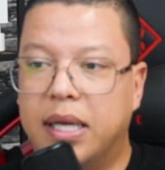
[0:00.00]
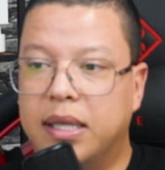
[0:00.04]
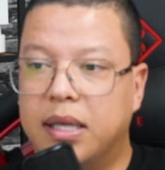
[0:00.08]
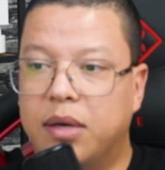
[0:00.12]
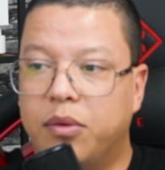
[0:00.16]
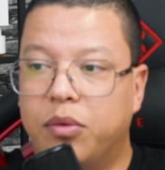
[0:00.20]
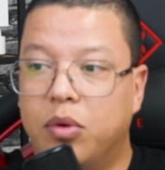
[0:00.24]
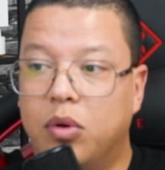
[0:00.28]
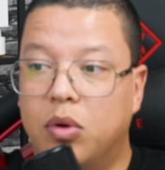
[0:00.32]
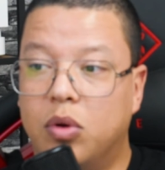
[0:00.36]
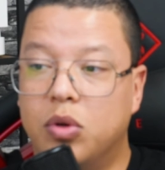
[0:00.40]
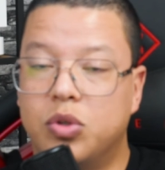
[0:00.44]

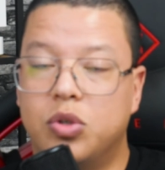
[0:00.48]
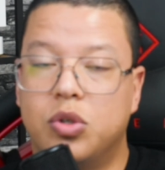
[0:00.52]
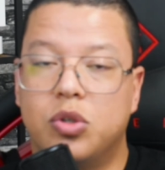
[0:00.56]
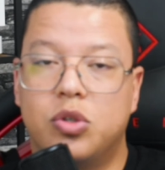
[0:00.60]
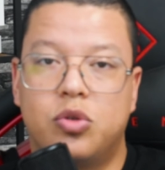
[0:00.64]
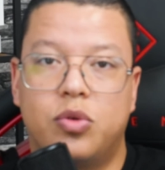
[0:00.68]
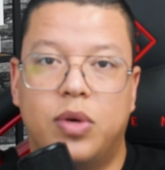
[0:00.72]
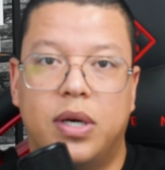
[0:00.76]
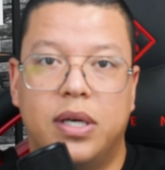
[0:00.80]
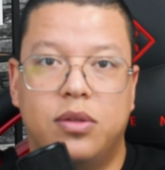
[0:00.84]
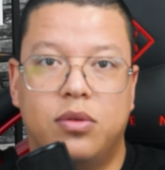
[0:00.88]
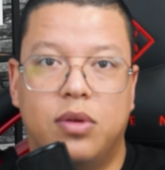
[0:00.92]
and I will also
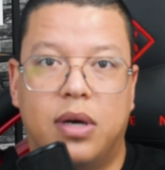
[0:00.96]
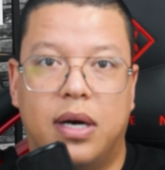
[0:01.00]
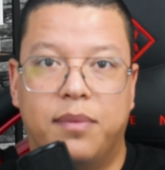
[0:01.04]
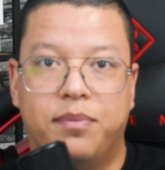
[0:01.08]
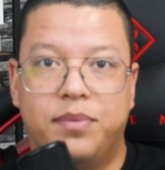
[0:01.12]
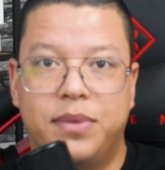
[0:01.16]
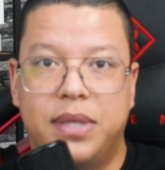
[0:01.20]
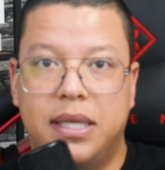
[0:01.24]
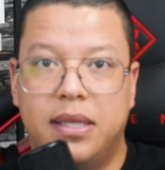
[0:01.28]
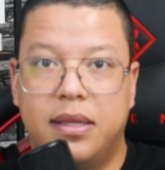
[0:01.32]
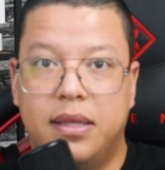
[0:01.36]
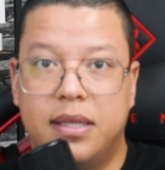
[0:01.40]
try to
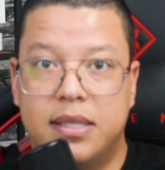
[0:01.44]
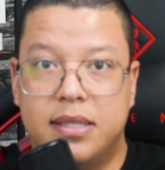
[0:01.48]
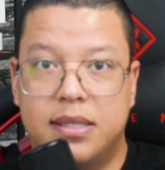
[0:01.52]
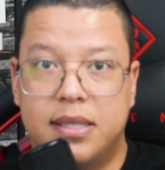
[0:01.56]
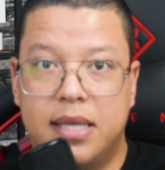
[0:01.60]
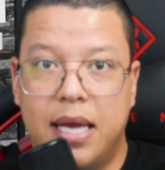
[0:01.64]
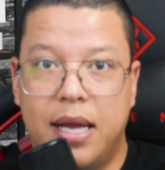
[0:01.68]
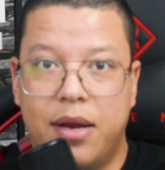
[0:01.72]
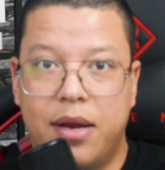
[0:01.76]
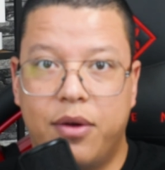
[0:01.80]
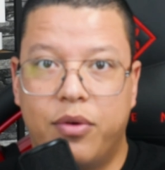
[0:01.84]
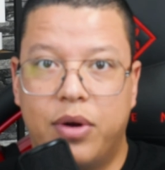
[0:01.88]
update this
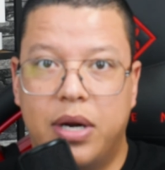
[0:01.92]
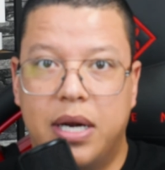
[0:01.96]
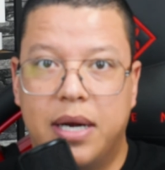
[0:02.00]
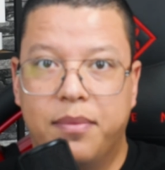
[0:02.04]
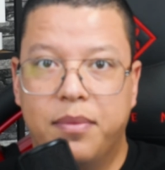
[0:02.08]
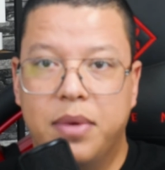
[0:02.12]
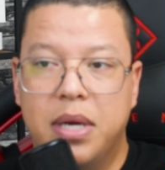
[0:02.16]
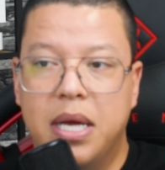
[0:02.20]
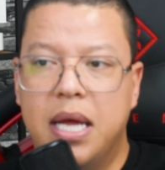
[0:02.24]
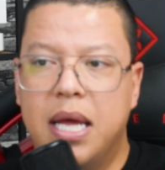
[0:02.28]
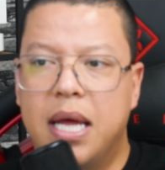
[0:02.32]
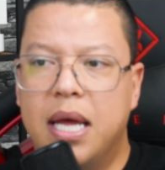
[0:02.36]

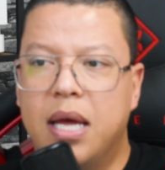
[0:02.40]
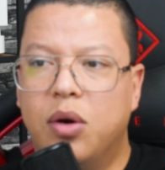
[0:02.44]
diagram.